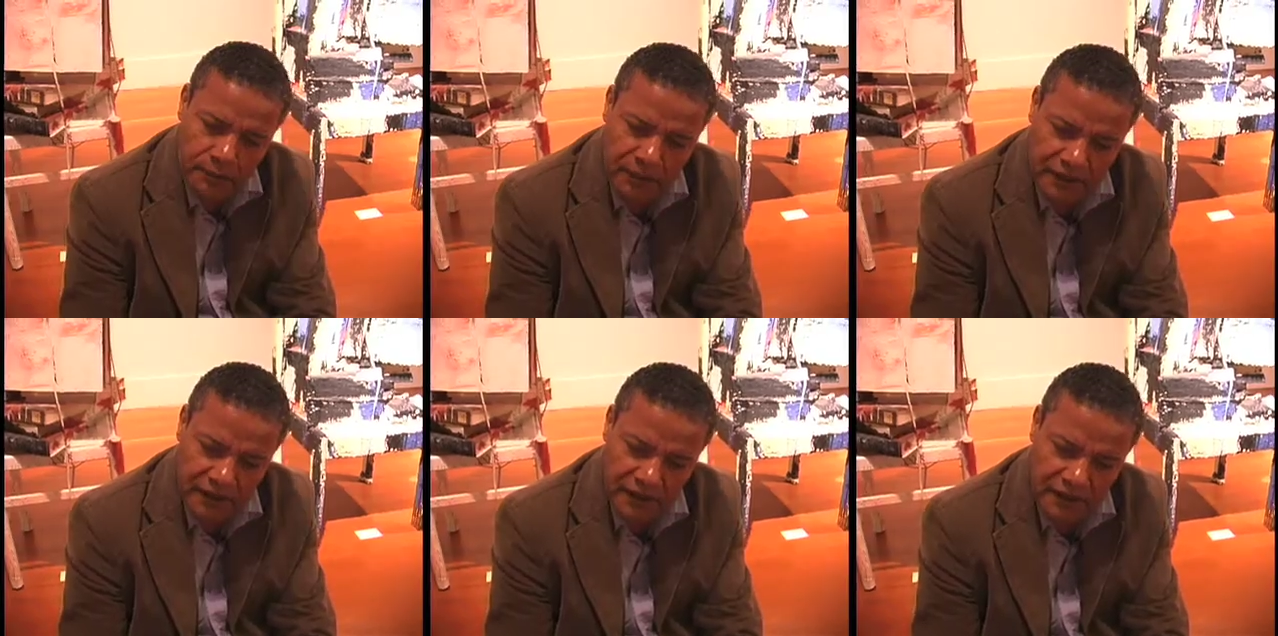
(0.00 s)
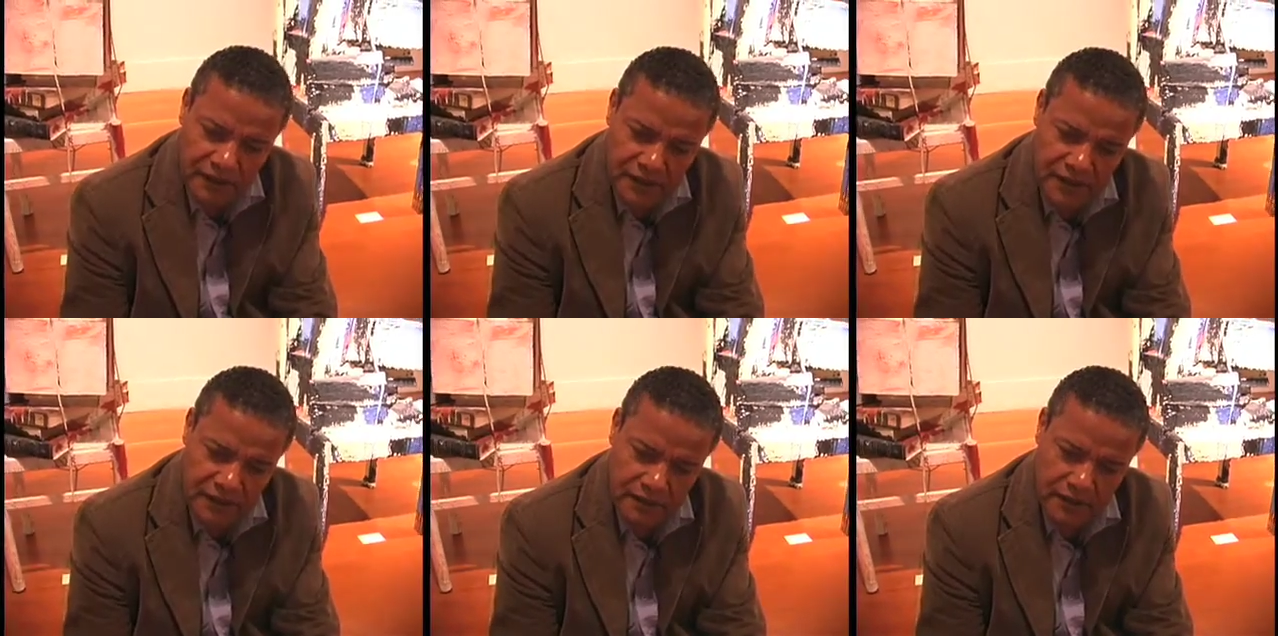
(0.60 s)
But in
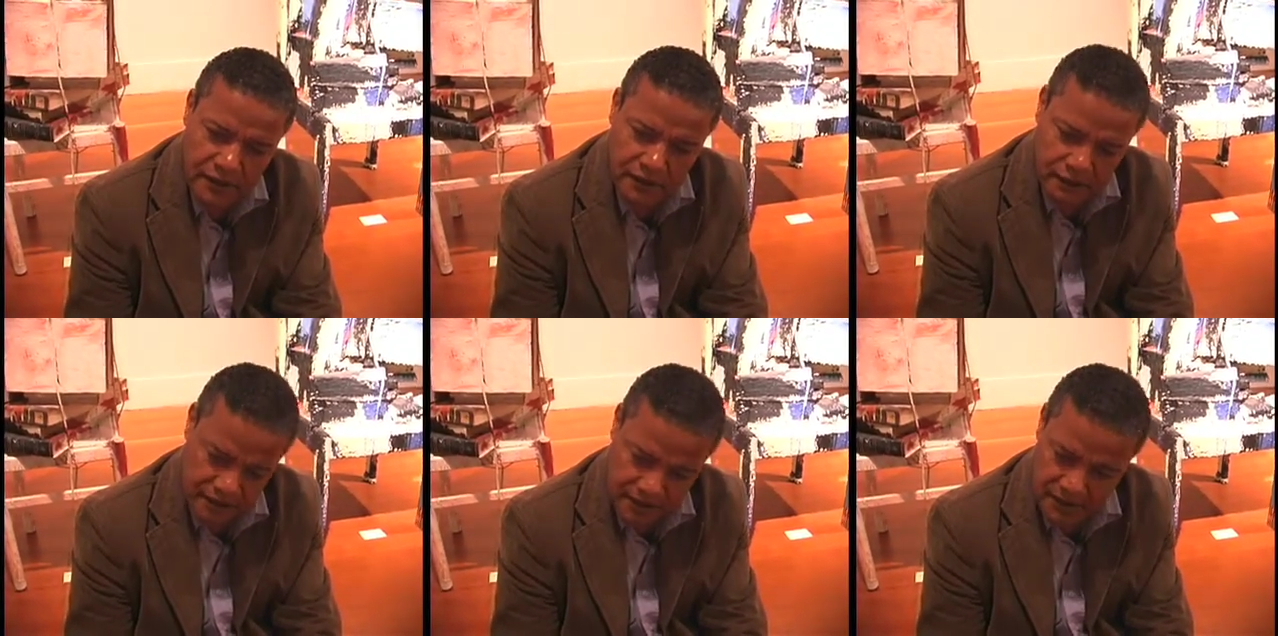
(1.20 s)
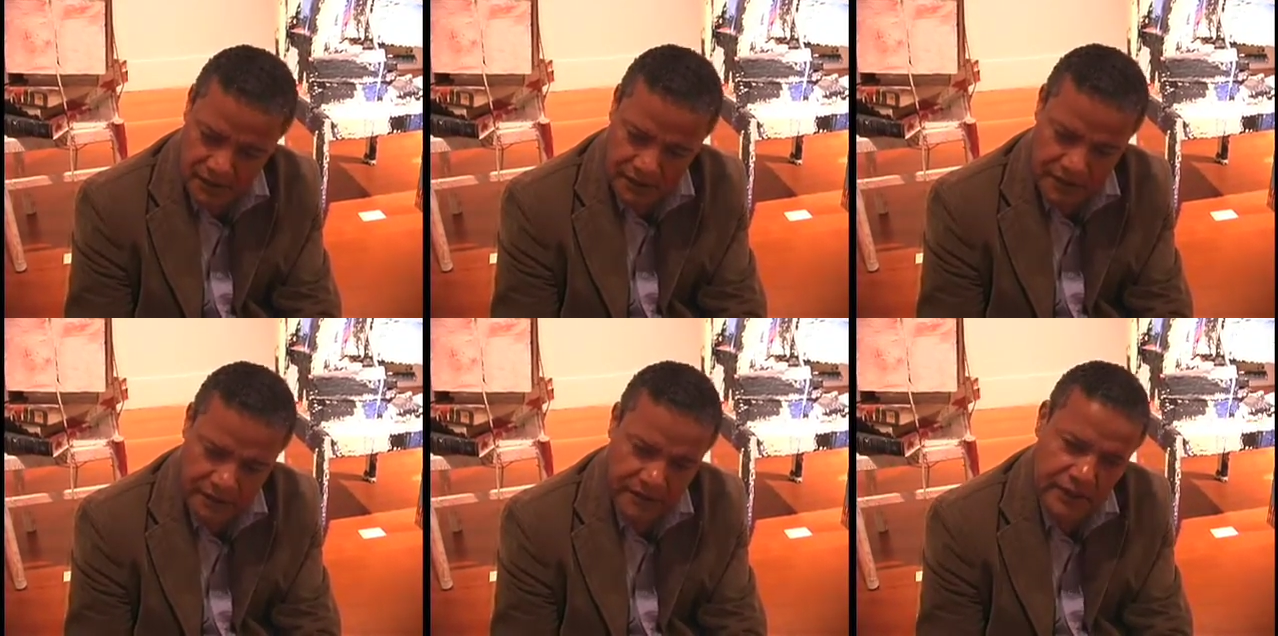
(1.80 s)
this context,
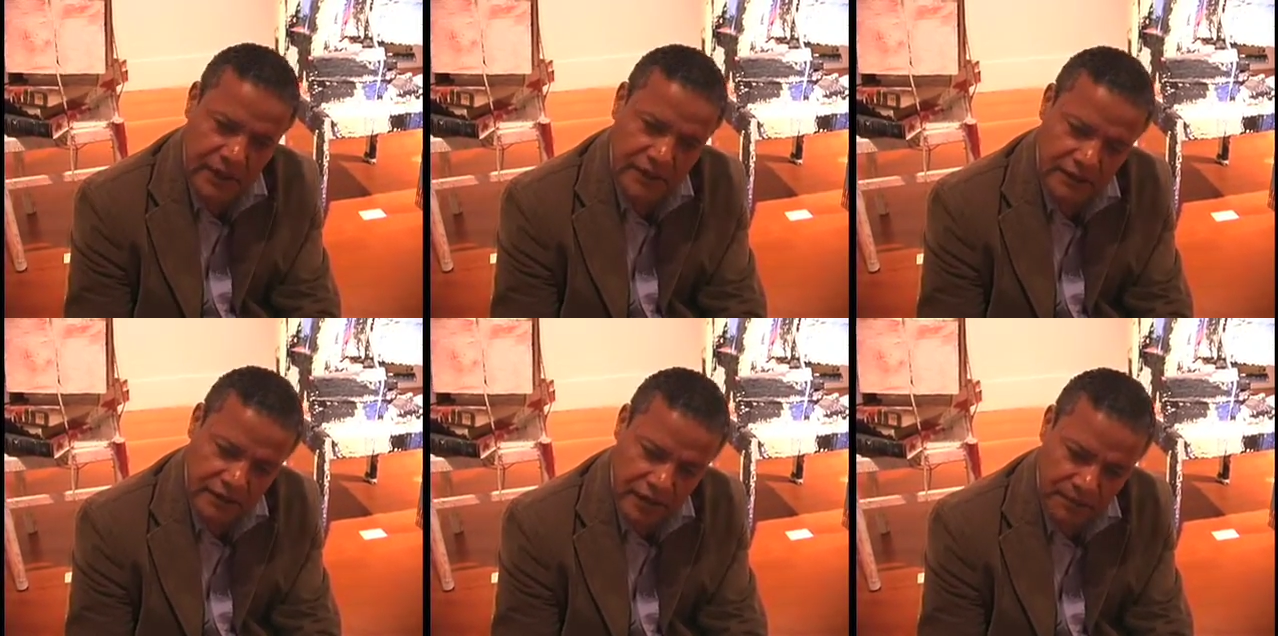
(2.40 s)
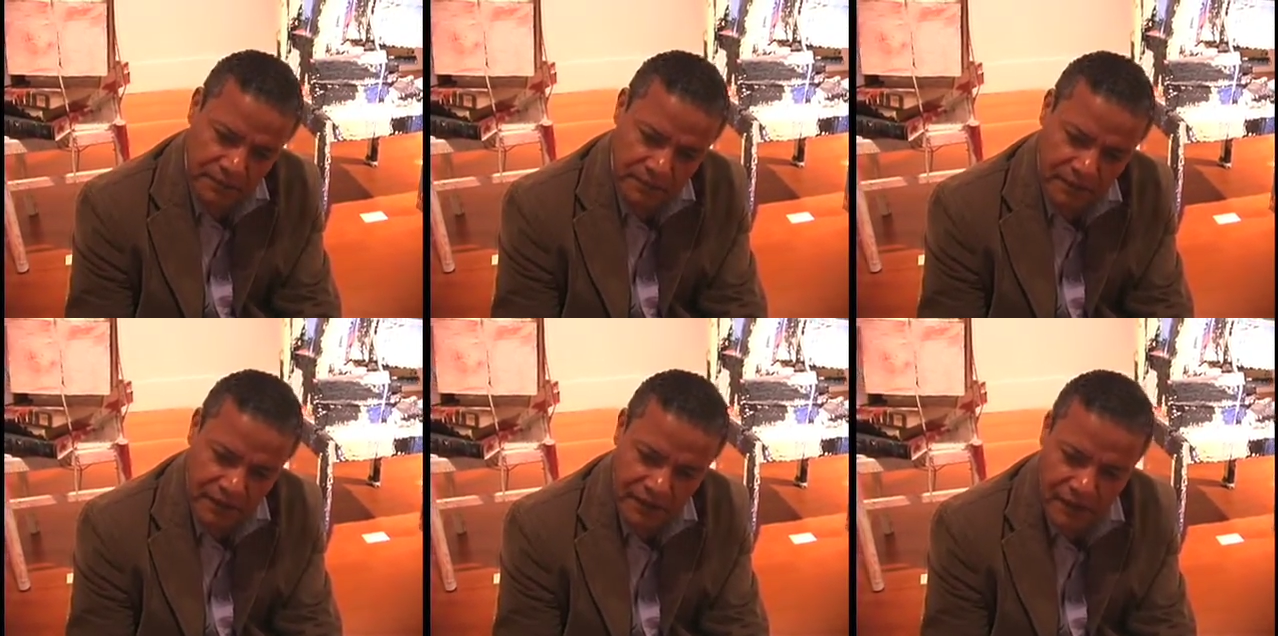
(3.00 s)
as you look at them,
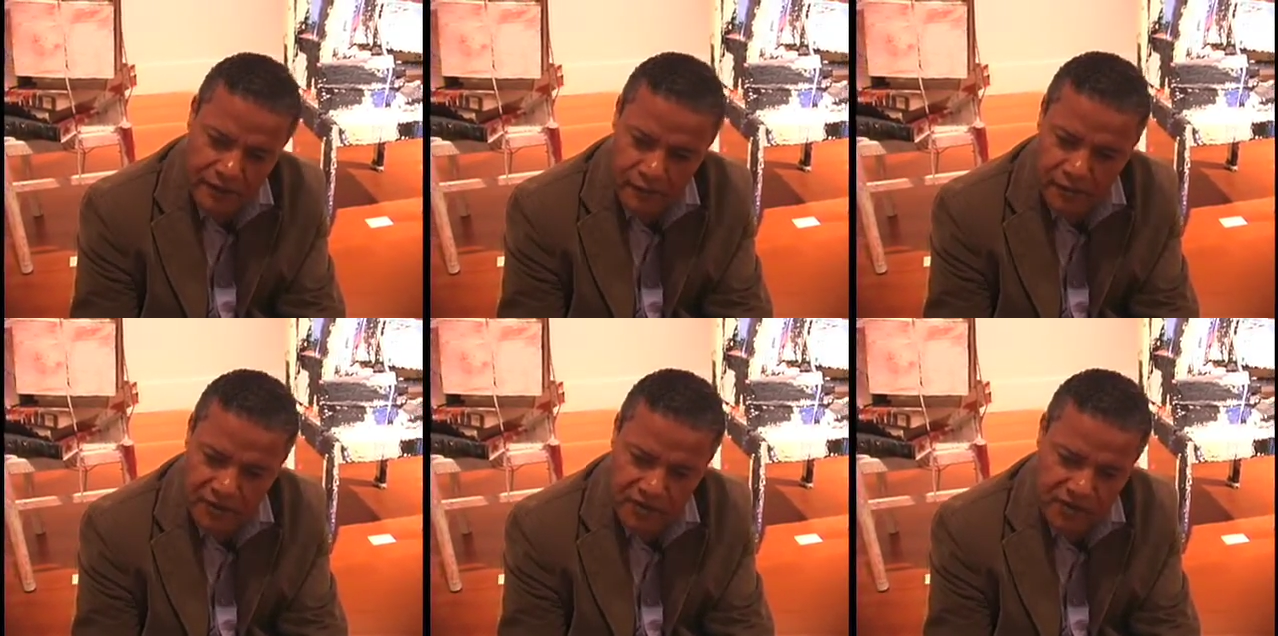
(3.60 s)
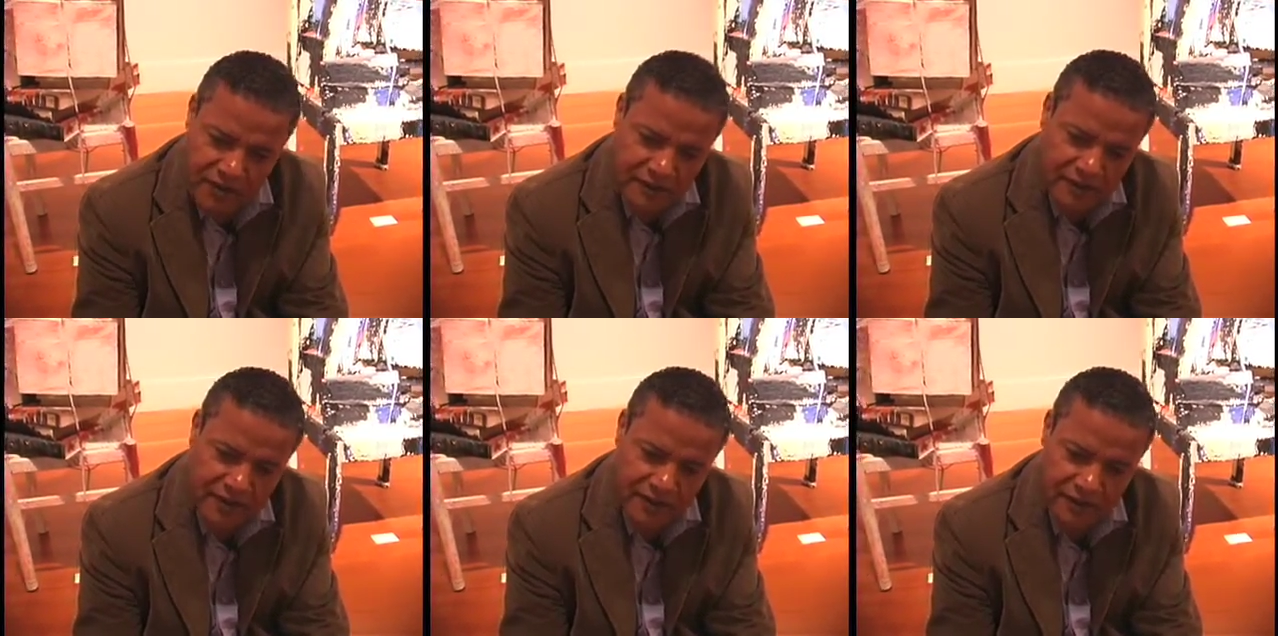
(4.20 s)
they
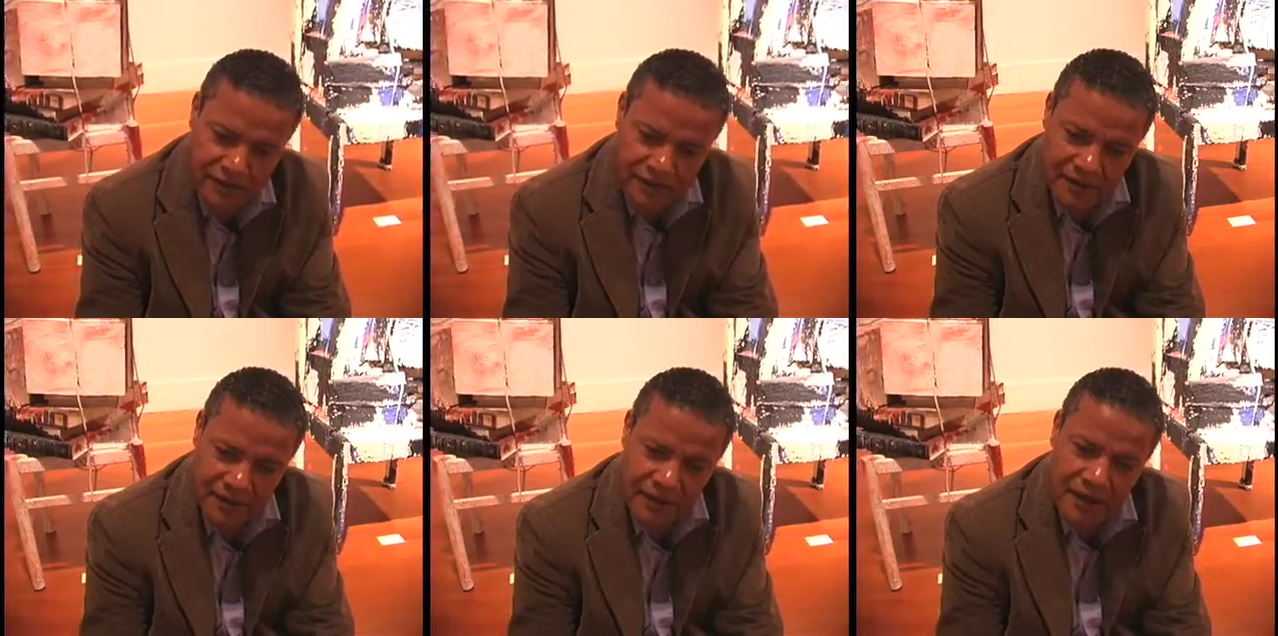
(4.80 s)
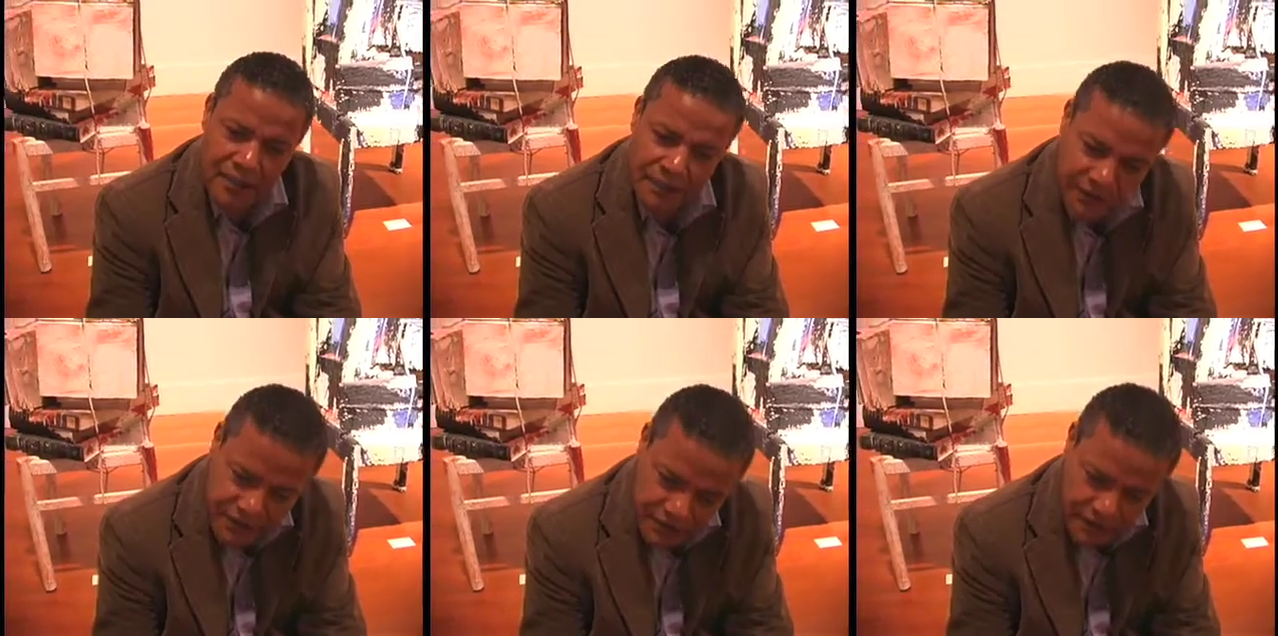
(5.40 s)
represent a
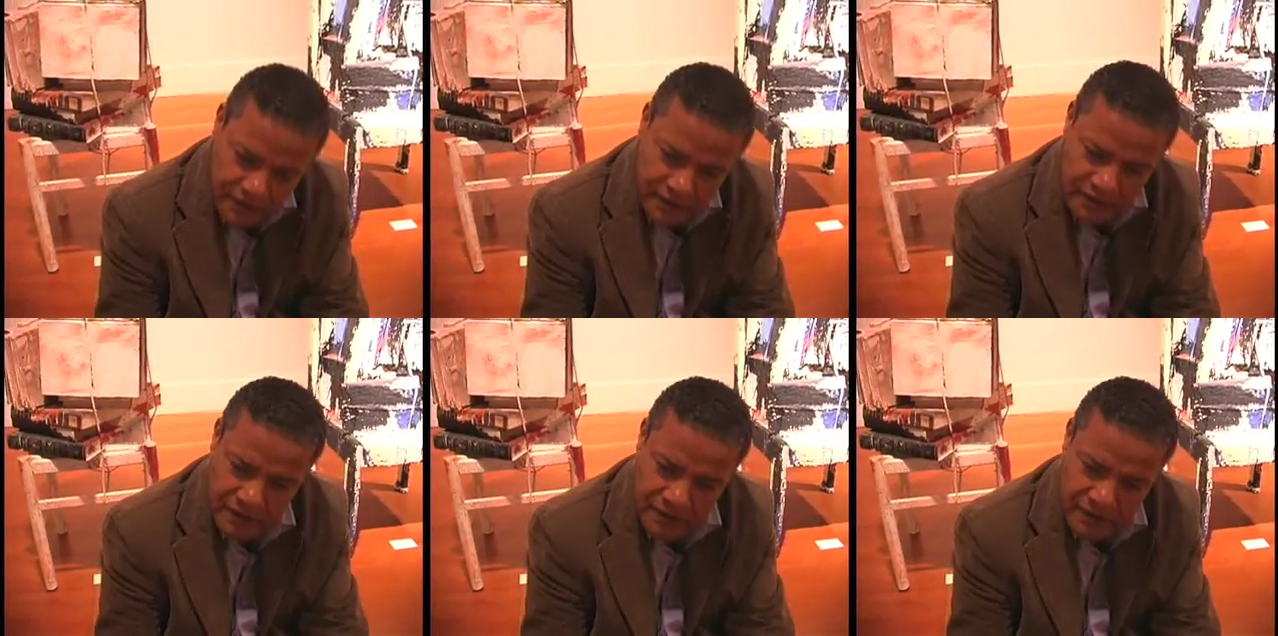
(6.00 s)
person,